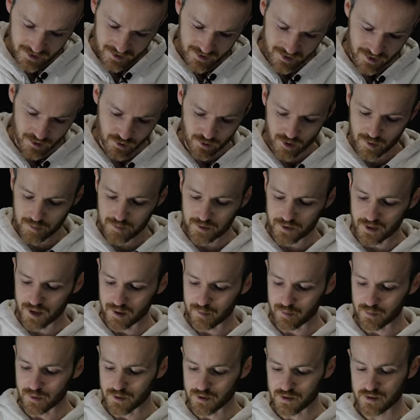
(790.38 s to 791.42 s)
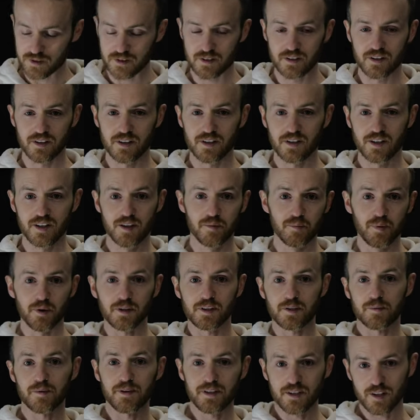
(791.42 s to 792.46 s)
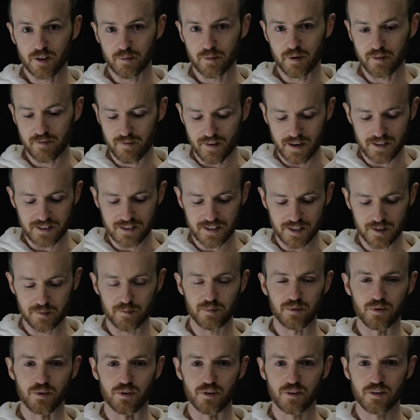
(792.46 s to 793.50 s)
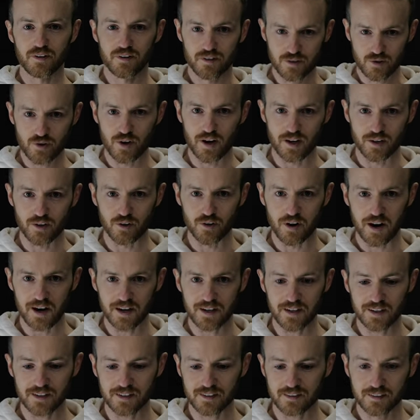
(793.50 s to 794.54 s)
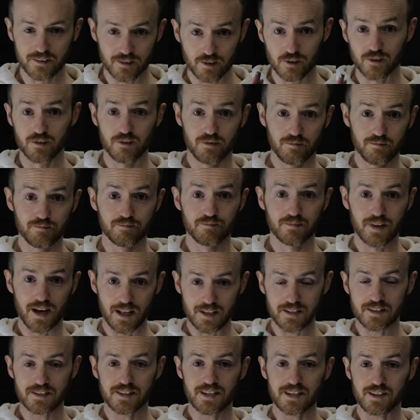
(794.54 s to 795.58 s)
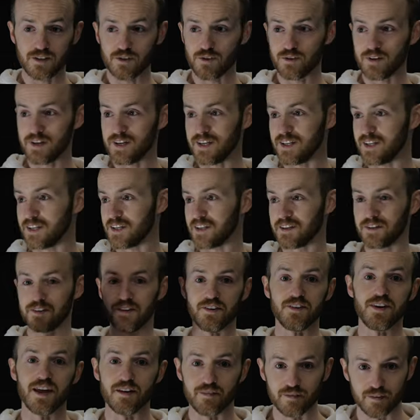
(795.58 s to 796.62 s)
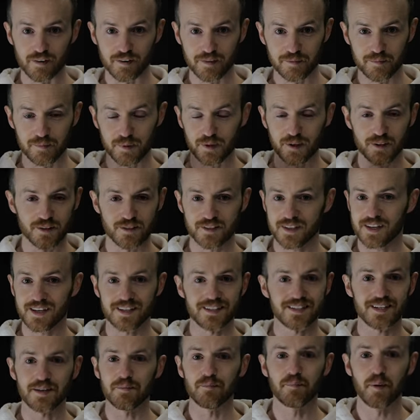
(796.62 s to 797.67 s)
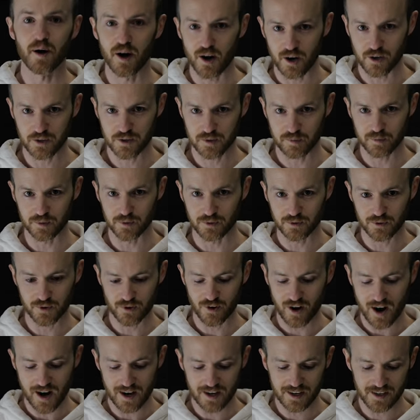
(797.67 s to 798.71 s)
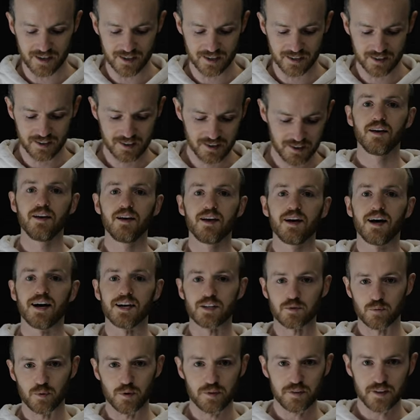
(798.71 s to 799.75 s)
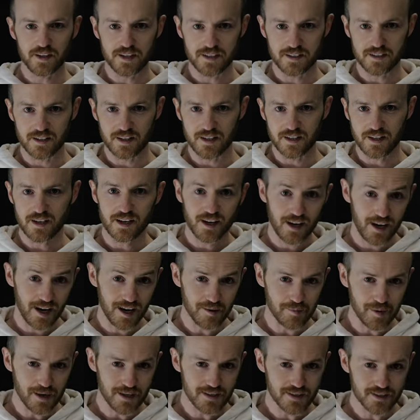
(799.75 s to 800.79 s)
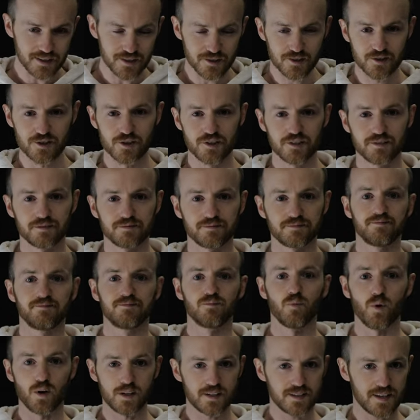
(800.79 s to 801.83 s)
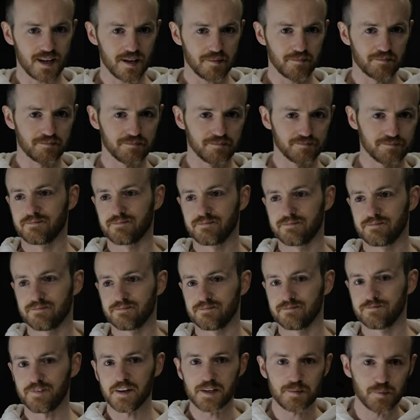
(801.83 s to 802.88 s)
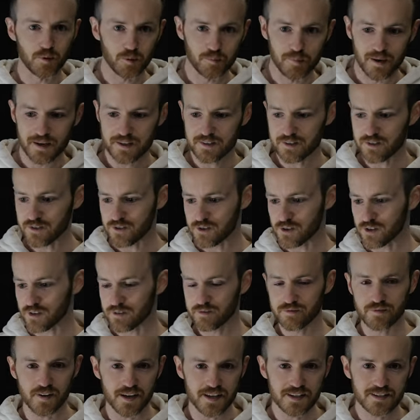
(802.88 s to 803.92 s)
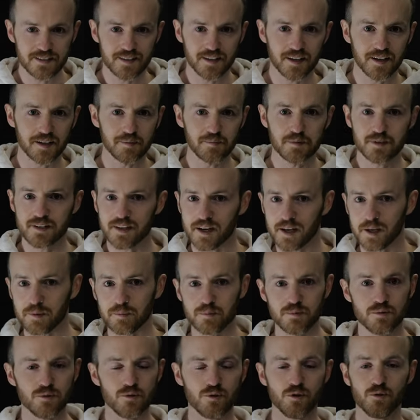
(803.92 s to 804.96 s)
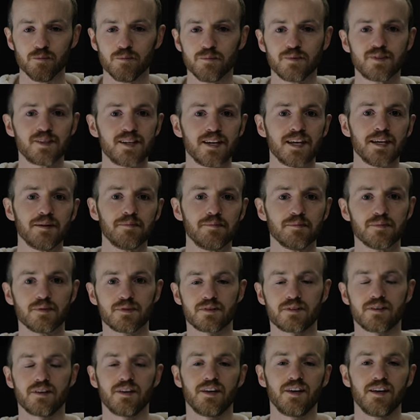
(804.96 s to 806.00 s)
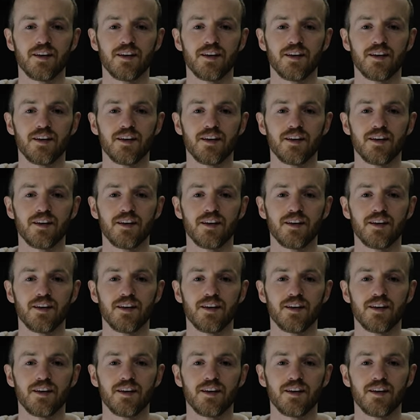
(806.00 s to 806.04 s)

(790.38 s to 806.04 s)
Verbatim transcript: the encrypted numbers, put them into your big fancy computer, try and crack it. I'll see you in never because it's impossible to crack. As were things like iMessage, WhatsApp, Facebook Messenger, FaceTime, Skype, Zoom, Teams.